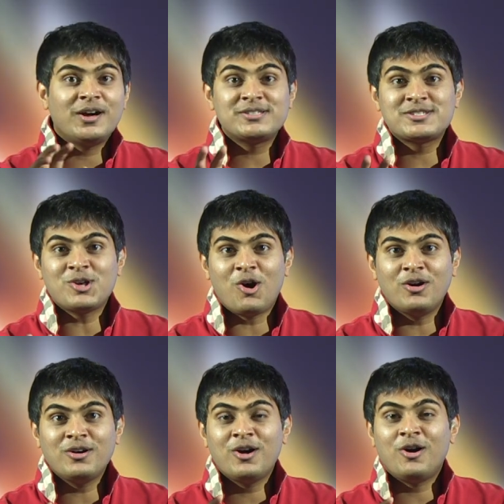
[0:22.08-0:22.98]
a
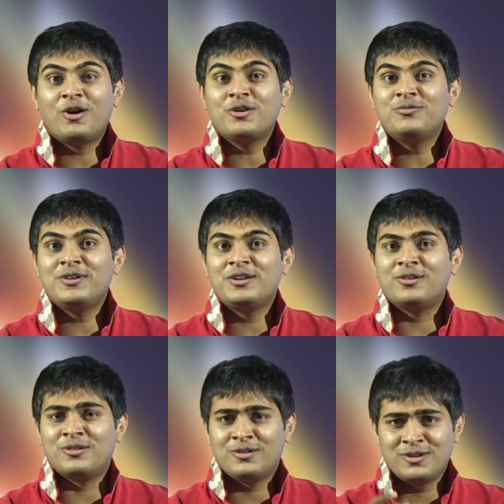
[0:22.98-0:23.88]
song, or a video.
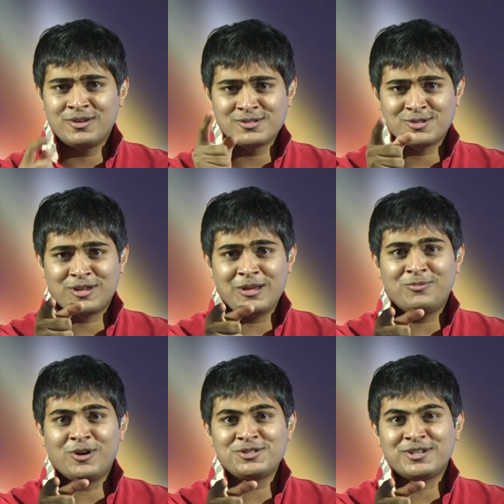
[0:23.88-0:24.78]
So keep
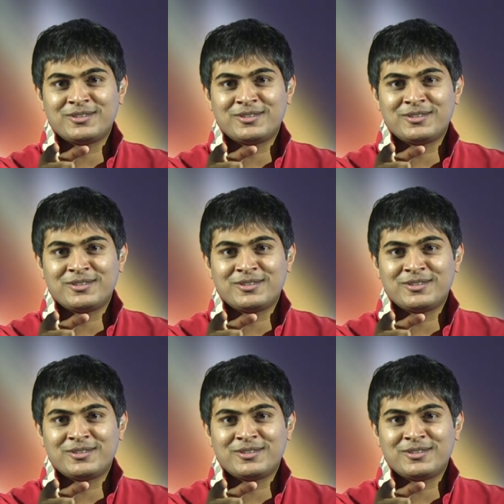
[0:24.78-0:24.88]
watching.